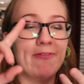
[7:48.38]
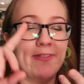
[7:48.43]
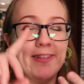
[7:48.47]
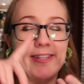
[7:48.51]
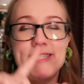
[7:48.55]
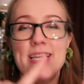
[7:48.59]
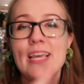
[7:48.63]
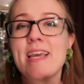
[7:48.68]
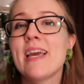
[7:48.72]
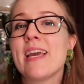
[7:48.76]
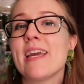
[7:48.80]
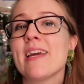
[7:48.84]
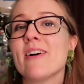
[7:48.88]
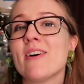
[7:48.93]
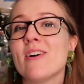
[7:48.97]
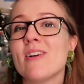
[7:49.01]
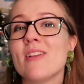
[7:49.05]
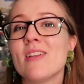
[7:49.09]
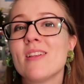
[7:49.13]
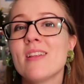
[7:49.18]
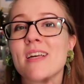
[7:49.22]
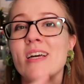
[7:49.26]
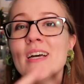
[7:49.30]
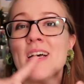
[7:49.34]
the
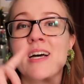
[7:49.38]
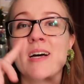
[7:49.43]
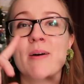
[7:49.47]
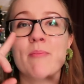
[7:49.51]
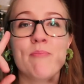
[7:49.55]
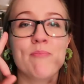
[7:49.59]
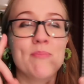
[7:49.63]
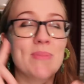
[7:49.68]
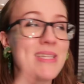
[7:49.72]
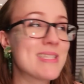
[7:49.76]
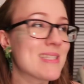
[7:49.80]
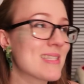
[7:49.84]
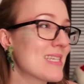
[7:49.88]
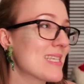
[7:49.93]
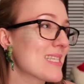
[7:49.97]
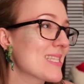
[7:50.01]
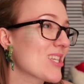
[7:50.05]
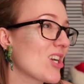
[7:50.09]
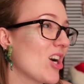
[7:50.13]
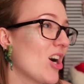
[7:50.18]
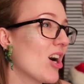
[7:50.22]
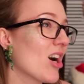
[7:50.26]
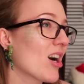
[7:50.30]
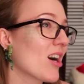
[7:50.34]
tail, business
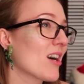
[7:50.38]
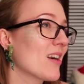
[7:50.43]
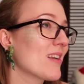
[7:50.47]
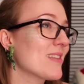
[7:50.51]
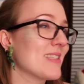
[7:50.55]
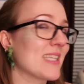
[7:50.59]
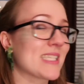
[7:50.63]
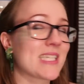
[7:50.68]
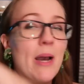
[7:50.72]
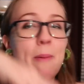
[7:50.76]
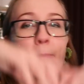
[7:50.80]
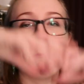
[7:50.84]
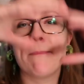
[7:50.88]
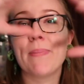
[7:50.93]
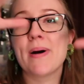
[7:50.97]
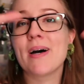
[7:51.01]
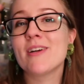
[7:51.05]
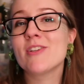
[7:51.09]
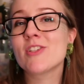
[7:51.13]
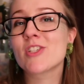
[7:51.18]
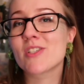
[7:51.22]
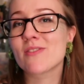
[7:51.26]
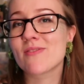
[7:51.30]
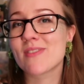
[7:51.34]
cards, like a
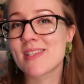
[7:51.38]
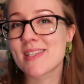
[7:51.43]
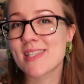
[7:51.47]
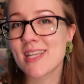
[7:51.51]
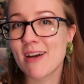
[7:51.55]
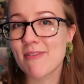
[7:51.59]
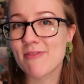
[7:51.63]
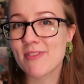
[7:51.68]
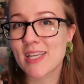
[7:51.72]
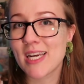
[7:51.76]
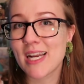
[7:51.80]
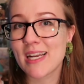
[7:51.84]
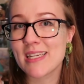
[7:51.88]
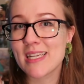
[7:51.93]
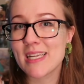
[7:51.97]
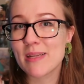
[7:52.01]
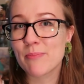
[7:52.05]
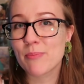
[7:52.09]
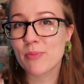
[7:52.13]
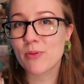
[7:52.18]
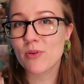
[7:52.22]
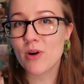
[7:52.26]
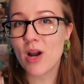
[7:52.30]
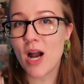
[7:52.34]
bunch of stuff that I
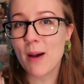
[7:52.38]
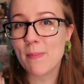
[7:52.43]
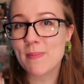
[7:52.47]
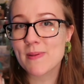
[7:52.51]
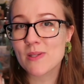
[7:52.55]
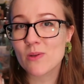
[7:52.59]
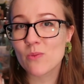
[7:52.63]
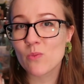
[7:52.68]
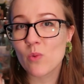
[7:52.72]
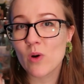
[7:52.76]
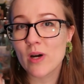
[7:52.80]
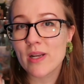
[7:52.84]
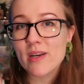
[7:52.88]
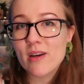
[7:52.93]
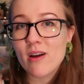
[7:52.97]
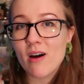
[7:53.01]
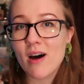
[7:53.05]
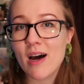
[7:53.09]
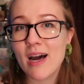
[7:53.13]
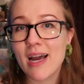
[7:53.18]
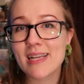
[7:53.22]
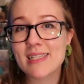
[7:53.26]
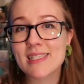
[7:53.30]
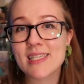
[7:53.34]
need props and
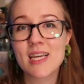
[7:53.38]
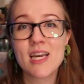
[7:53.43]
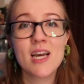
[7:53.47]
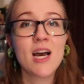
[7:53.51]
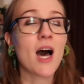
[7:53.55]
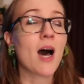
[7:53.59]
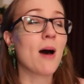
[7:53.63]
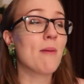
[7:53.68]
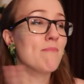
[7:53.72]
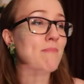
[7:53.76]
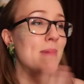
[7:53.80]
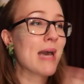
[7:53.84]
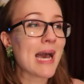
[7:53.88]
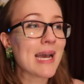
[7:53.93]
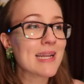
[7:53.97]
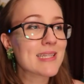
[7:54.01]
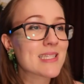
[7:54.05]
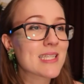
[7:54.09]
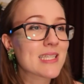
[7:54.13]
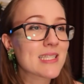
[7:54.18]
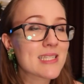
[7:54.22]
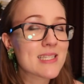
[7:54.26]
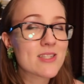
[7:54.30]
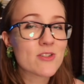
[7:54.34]
whatnot, a mat
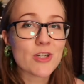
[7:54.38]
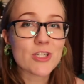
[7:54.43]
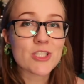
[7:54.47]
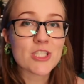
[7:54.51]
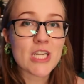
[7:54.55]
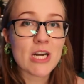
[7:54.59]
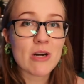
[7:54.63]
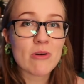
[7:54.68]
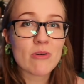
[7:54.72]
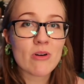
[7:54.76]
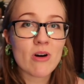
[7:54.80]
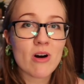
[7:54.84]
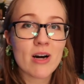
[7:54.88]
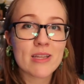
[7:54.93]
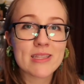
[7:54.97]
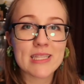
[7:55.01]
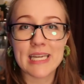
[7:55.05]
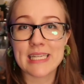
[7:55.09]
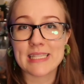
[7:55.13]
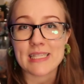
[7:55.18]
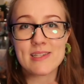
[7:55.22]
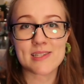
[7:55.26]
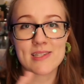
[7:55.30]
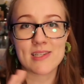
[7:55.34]
to stretch out on.
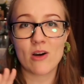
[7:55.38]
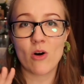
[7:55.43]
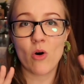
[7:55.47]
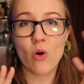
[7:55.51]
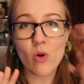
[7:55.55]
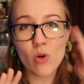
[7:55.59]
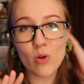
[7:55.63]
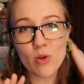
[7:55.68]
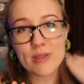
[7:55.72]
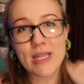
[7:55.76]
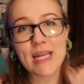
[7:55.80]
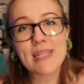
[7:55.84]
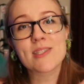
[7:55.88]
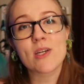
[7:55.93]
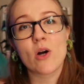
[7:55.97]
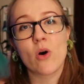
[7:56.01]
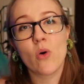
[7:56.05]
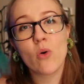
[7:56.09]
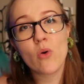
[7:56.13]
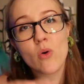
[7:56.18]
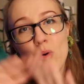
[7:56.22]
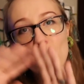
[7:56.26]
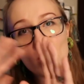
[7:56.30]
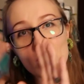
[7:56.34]
Like there's a whole, that's a
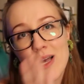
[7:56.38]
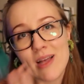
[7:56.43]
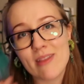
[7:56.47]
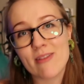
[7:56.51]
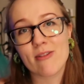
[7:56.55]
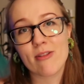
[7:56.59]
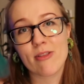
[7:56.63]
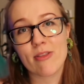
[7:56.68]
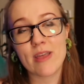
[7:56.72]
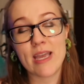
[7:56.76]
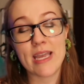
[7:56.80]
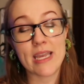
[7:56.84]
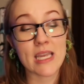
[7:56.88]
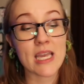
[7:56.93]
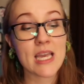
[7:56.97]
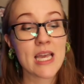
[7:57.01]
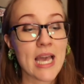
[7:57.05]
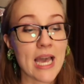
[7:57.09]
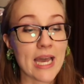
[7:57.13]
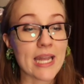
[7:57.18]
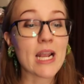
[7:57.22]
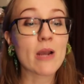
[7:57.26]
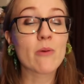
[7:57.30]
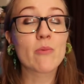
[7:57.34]
whole other thing.
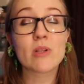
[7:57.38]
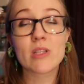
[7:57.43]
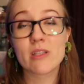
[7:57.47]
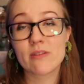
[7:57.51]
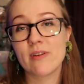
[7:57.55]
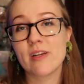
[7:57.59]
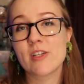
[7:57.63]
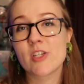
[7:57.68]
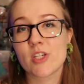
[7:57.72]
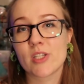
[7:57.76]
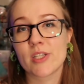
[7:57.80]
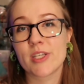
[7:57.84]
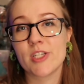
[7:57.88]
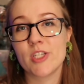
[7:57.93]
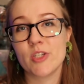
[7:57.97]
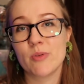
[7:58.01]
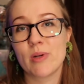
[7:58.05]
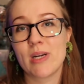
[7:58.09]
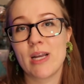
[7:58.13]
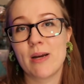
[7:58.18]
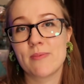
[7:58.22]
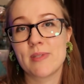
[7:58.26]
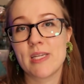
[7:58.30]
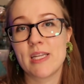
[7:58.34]
And I will eventually do
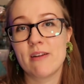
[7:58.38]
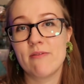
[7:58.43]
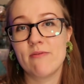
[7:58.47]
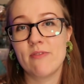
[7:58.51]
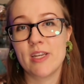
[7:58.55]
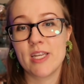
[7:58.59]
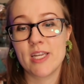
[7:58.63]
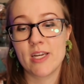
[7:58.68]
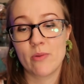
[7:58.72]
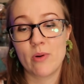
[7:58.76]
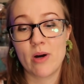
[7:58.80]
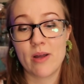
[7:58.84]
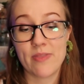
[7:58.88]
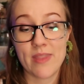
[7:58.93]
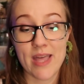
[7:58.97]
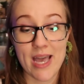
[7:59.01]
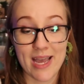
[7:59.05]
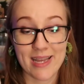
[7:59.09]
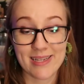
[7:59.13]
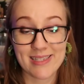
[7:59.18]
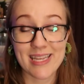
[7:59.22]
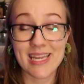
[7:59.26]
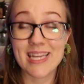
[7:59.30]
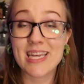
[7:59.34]
an updated video on
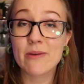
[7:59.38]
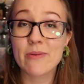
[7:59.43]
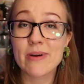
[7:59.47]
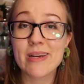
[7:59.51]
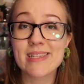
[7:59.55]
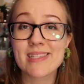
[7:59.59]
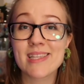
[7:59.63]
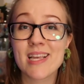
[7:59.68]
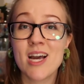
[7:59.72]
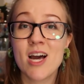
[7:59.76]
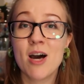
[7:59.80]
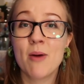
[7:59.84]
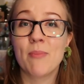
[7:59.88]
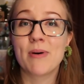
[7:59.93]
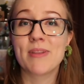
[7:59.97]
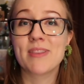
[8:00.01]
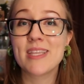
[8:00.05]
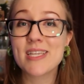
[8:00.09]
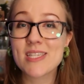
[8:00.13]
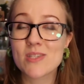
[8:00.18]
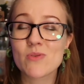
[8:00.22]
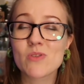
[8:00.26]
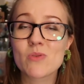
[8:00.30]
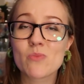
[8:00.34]
that anyways. But
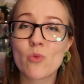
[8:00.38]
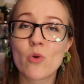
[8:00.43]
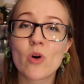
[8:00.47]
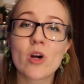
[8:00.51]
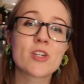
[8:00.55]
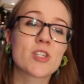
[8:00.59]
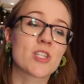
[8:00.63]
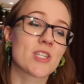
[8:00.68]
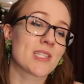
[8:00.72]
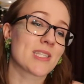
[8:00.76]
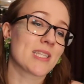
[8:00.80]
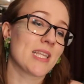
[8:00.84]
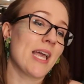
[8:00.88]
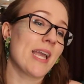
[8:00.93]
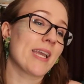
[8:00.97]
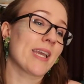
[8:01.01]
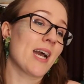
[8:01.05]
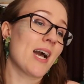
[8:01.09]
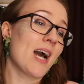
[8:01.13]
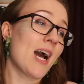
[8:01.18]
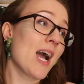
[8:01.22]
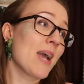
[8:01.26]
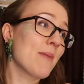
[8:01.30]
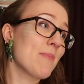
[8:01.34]
this was more just
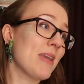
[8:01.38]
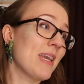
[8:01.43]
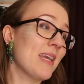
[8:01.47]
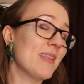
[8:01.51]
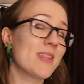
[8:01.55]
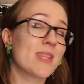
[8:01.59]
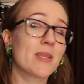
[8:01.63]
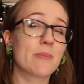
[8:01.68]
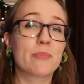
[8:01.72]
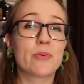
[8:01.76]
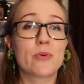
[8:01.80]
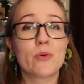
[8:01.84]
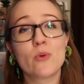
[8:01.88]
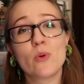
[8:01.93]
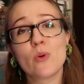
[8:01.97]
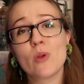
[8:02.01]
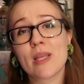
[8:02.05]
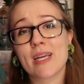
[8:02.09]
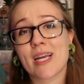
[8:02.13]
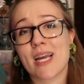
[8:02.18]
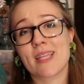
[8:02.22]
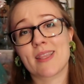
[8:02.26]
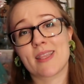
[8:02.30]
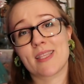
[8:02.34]
like, I'm hitting the pool,
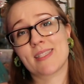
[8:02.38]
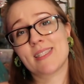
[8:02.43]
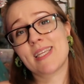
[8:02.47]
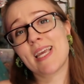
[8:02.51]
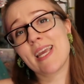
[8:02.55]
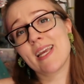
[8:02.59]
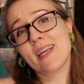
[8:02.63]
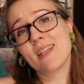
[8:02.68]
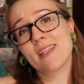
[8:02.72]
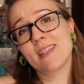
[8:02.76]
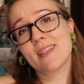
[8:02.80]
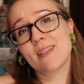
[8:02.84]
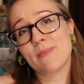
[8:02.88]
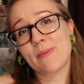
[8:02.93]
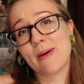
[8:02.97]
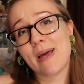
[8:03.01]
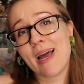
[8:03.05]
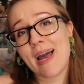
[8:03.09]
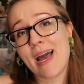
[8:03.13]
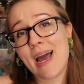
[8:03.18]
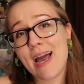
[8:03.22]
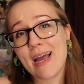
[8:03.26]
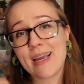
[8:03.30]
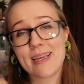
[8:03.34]
I got the tail in the
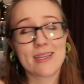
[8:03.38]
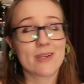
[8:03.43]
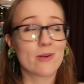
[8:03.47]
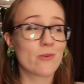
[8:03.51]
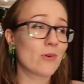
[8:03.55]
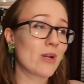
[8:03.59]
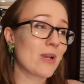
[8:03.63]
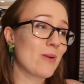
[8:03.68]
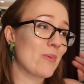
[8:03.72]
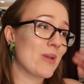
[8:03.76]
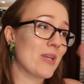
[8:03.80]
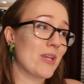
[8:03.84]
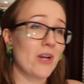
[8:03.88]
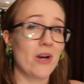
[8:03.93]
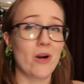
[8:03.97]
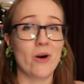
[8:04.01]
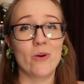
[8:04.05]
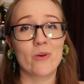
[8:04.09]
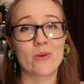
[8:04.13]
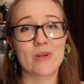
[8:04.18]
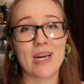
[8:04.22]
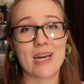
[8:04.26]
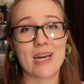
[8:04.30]
pack and away we go